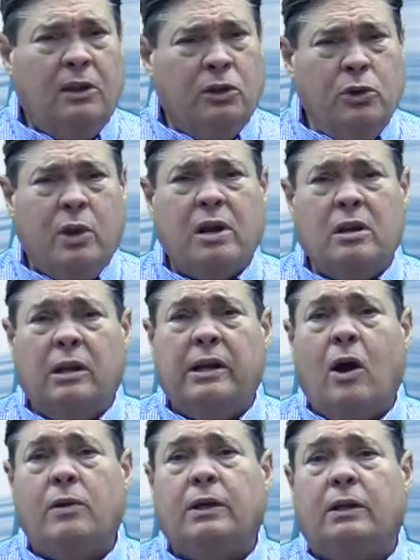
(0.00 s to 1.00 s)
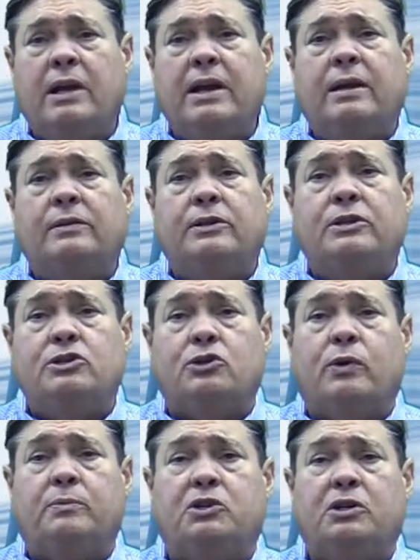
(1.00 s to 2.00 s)
You can click on the link in the
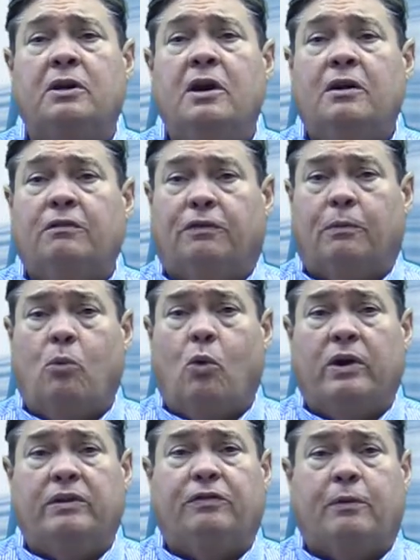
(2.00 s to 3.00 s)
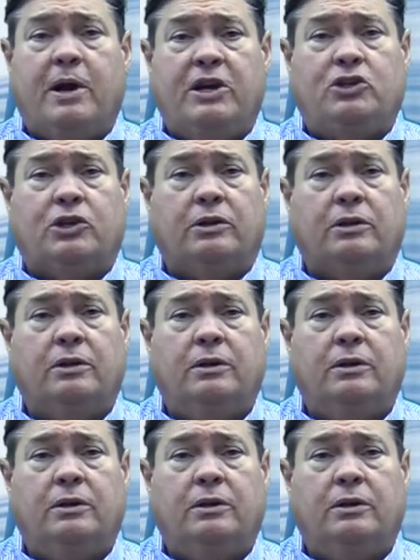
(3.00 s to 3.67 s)
description for more information.